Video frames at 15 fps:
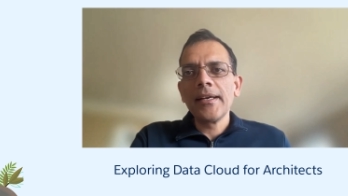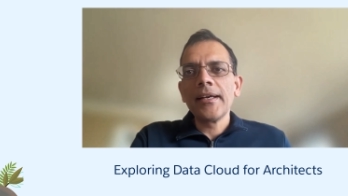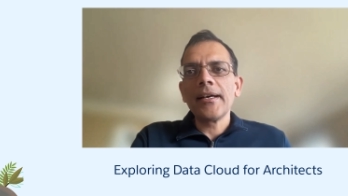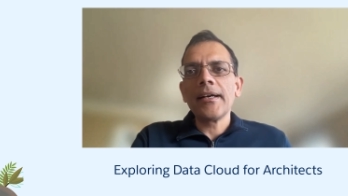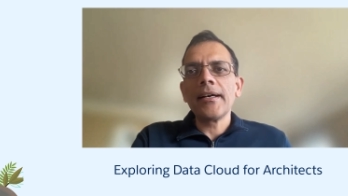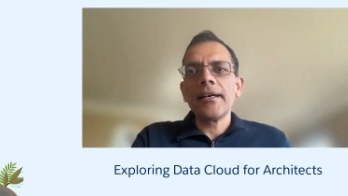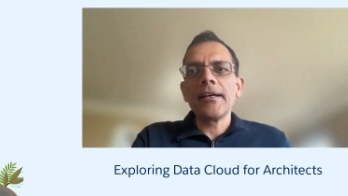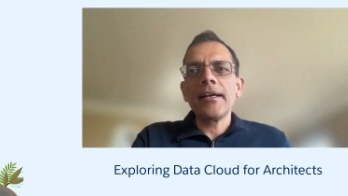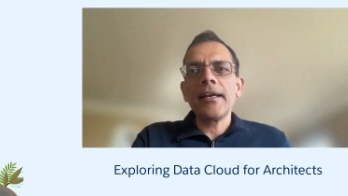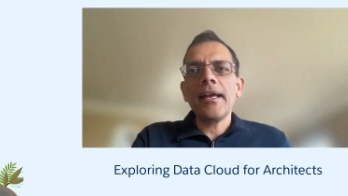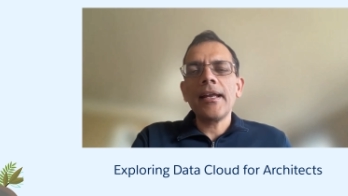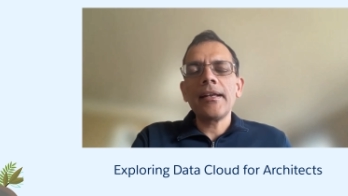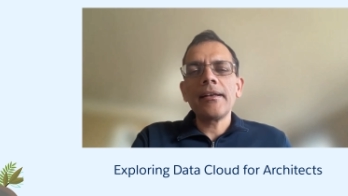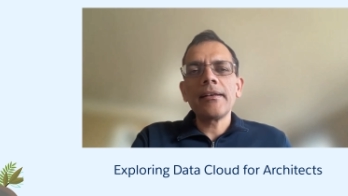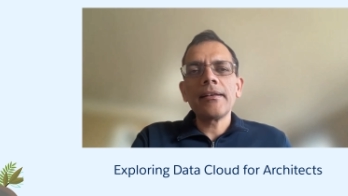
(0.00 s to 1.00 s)
Uh,
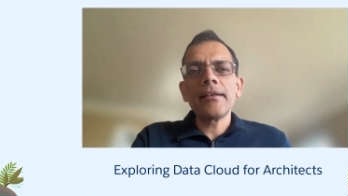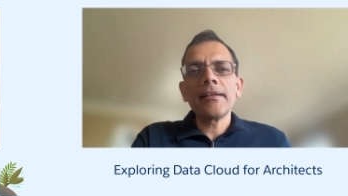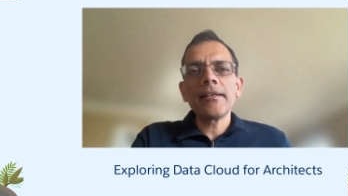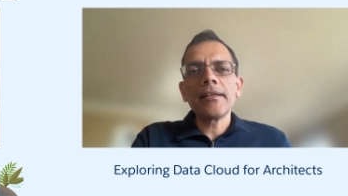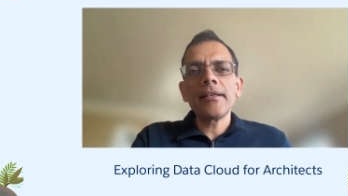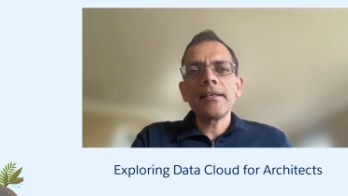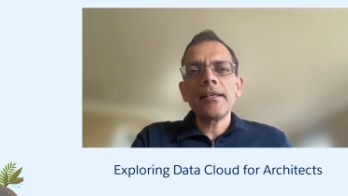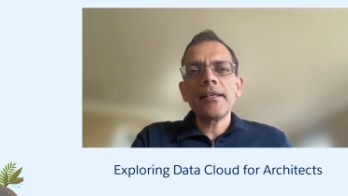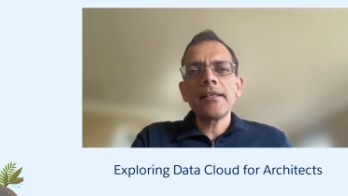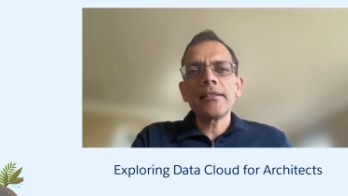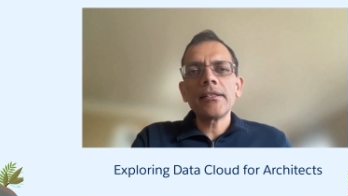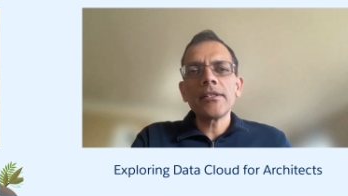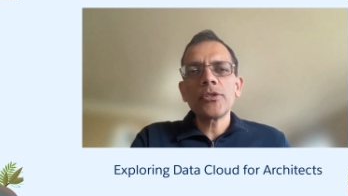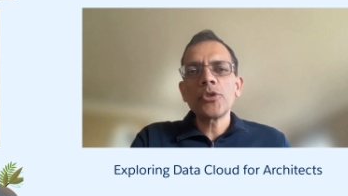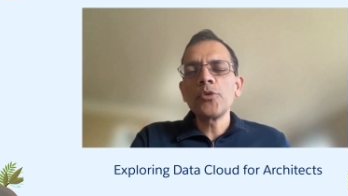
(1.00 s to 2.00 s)
and it,
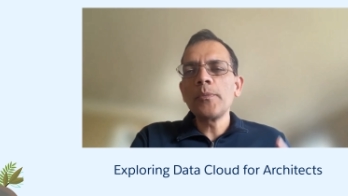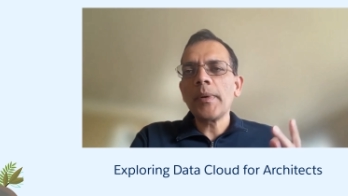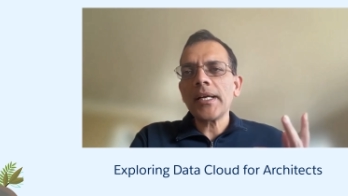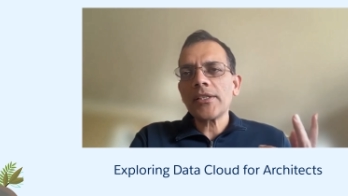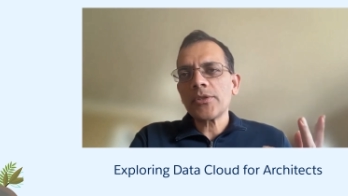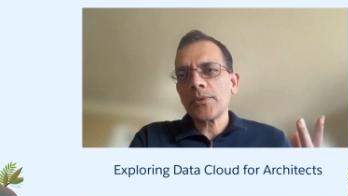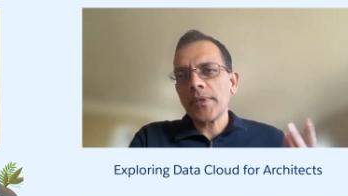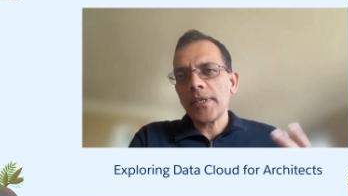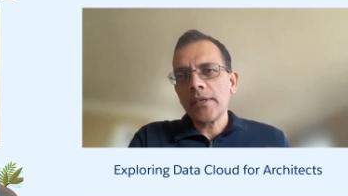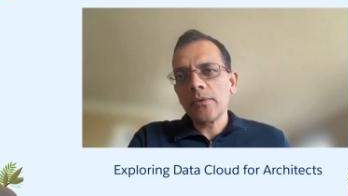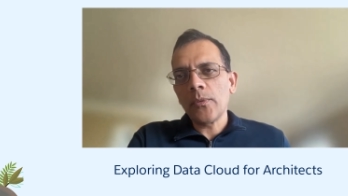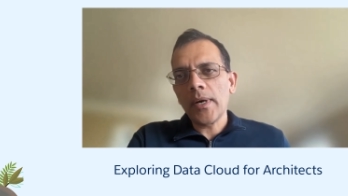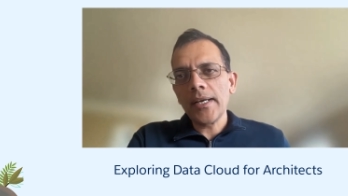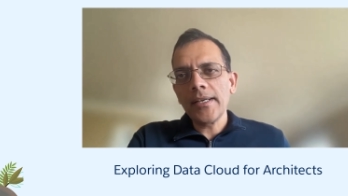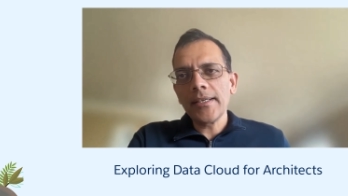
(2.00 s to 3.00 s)
there's two parts to it.
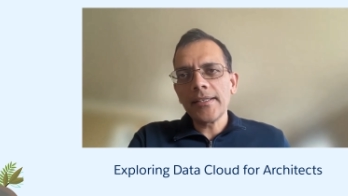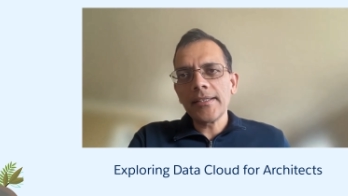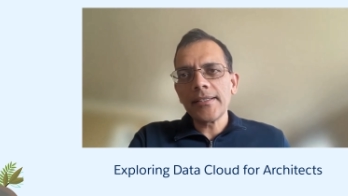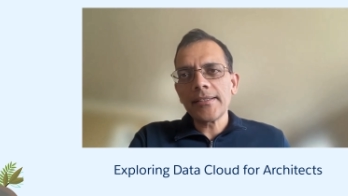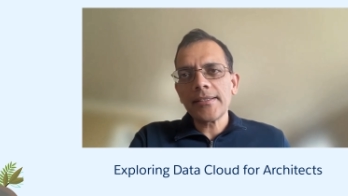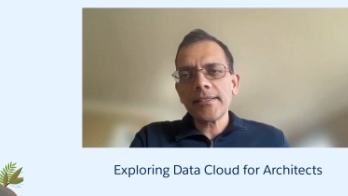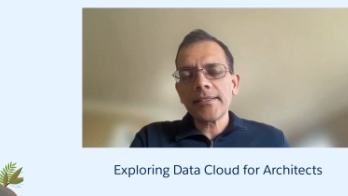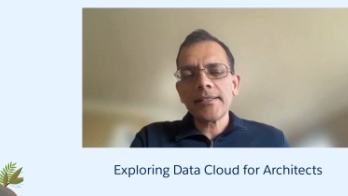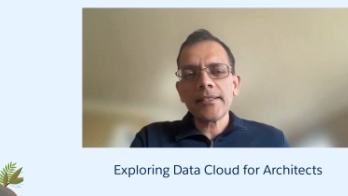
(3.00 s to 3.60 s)
One is